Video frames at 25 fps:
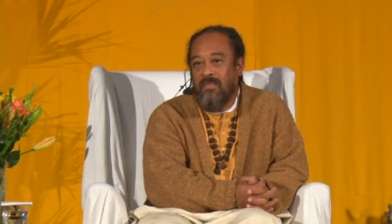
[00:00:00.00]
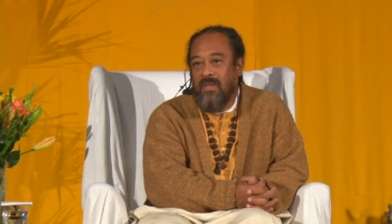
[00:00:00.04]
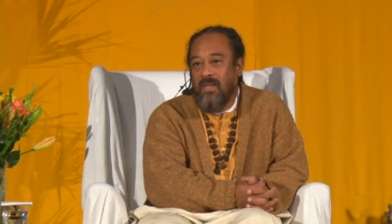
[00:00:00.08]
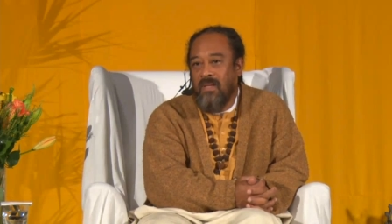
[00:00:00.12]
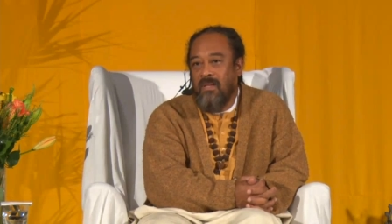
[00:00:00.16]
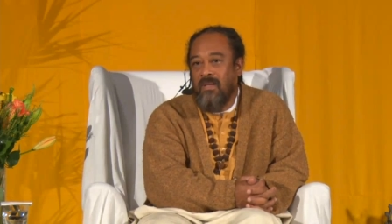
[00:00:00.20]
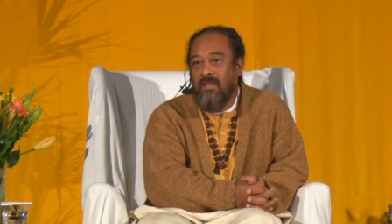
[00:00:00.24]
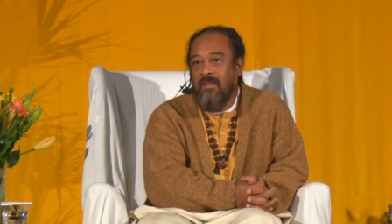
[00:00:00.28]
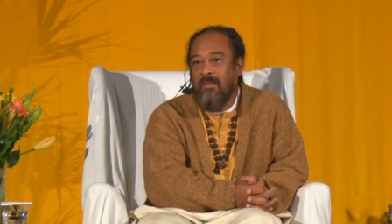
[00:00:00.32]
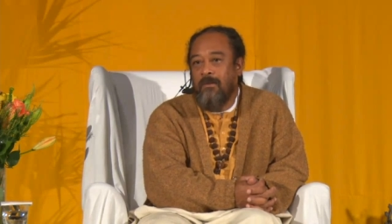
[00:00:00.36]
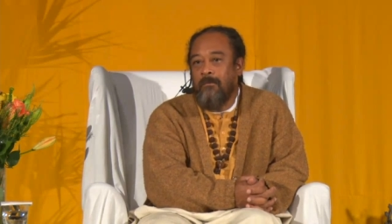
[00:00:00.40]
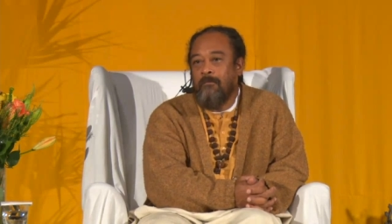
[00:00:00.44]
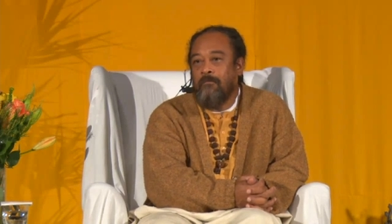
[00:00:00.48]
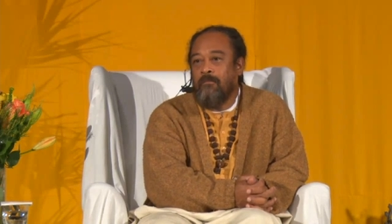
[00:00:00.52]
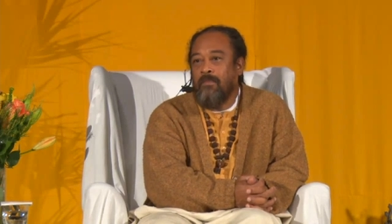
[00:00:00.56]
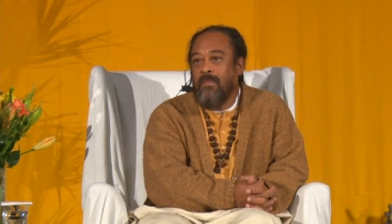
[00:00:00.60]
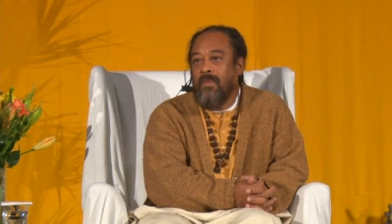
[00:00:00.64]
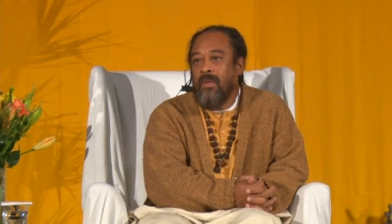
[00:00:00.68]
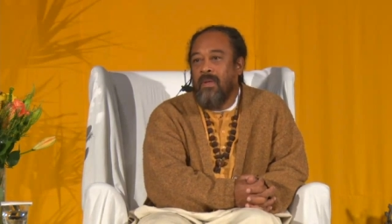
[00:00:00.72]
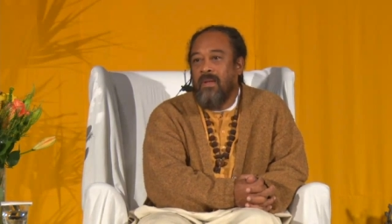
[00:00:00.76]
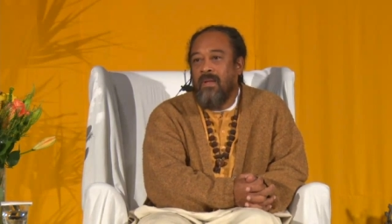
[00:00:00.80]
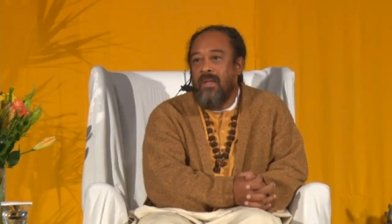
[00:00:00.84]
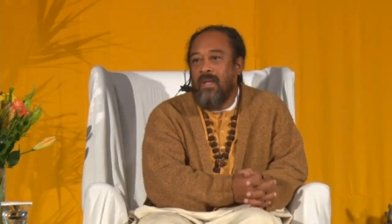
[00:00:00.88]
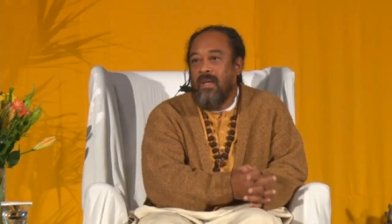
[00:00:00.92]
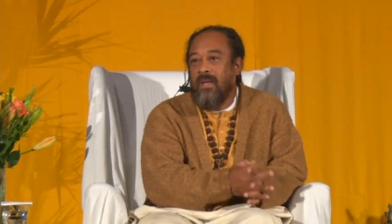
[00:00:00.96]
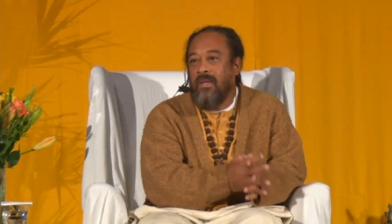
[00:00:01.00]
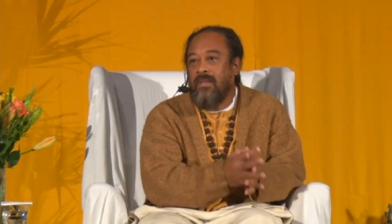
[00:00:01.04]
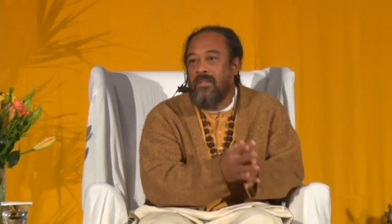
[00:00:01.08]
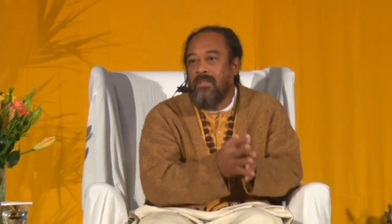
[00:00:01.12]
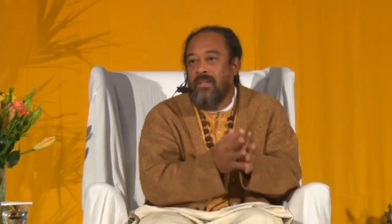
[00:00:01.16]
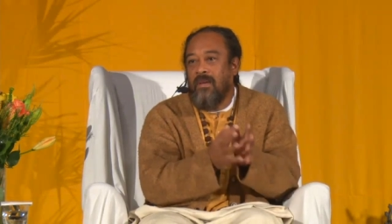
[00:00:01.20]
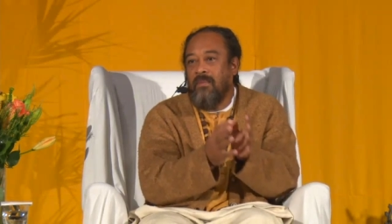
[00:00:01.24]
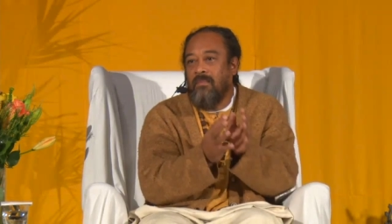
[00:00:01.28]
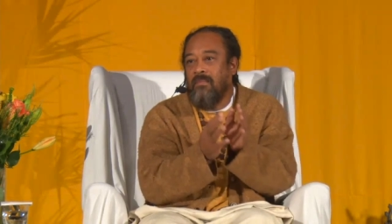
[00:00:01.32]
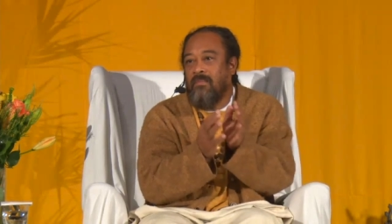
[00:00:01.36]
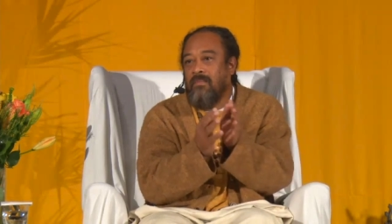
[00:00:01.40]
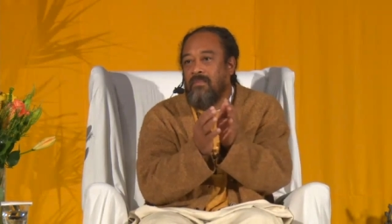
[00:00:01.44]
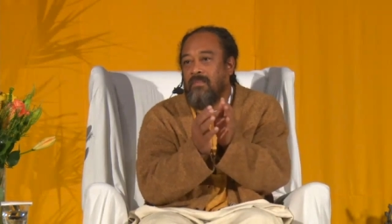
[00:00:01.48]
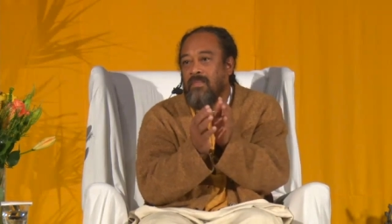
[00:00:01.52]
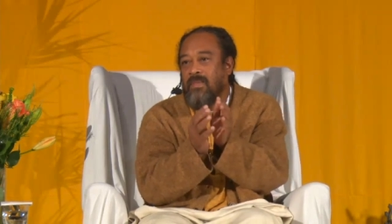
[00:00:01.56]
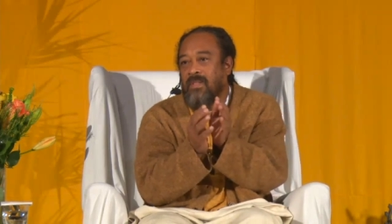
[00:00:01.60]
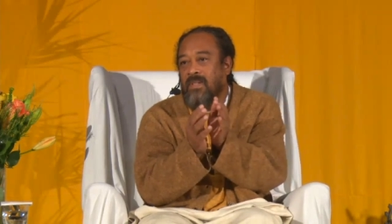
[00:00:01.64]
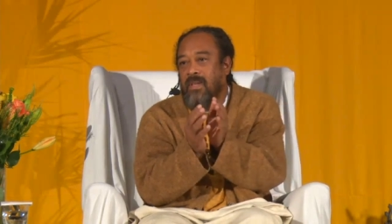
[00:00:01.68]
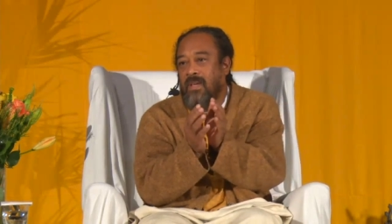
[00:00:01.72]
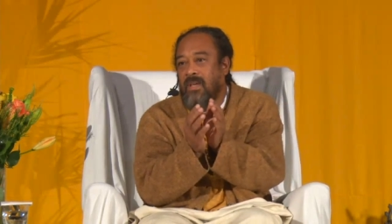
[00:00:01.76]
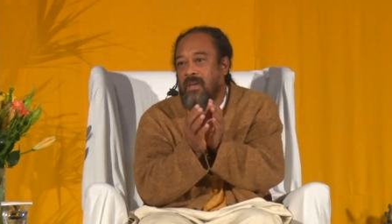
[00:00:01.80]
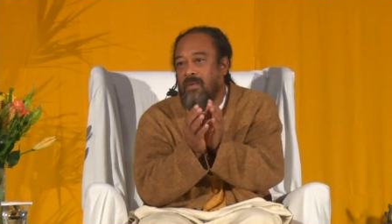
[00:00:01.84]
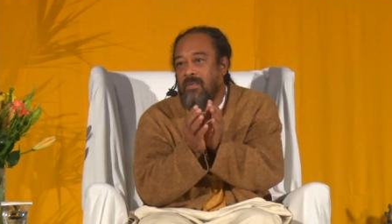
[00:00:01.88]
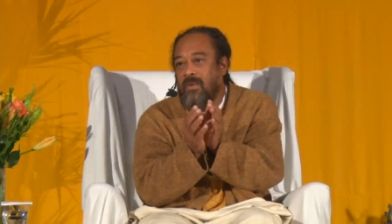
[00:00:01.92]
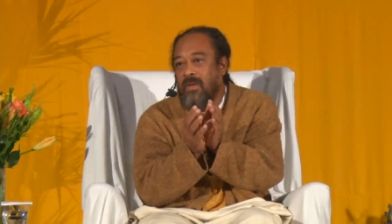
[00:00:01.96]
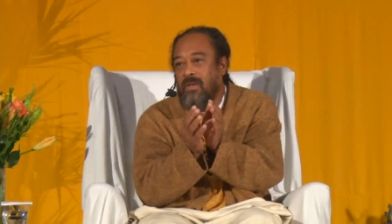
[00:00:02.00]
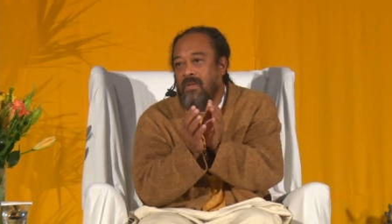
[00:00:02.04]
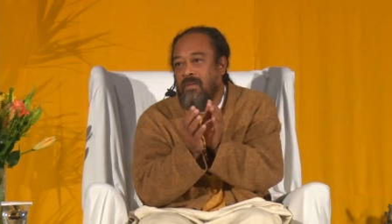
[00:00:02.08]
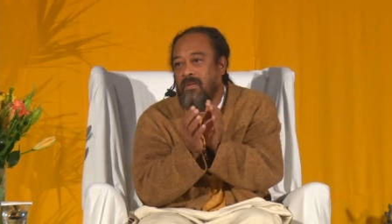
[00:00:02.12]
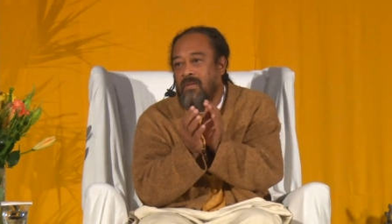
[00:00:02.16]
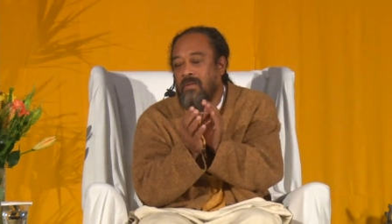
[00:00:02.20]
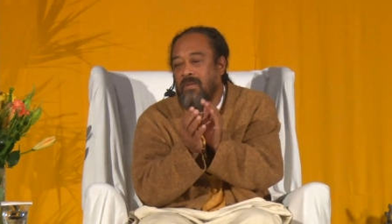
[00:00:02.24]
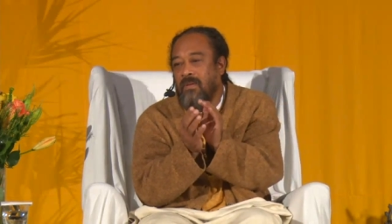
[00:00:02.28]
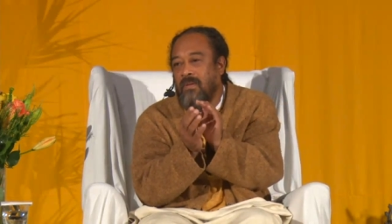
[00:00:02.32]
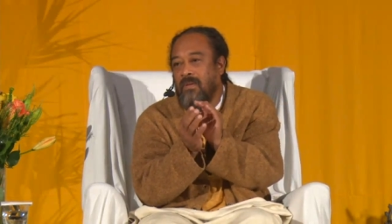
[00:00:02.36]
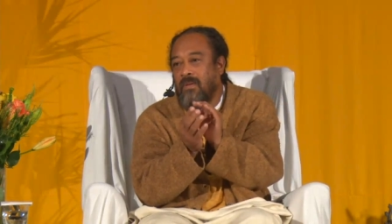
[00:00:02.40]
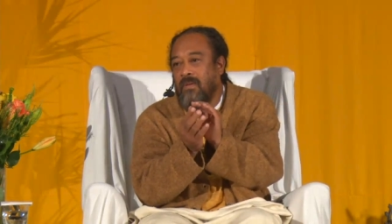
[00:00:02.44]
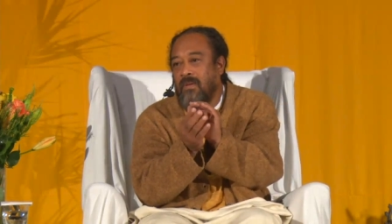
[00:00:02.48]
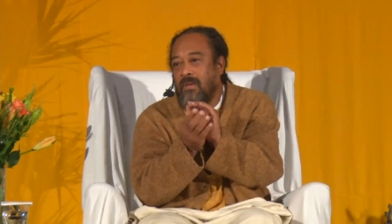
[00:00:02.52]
be like some sacred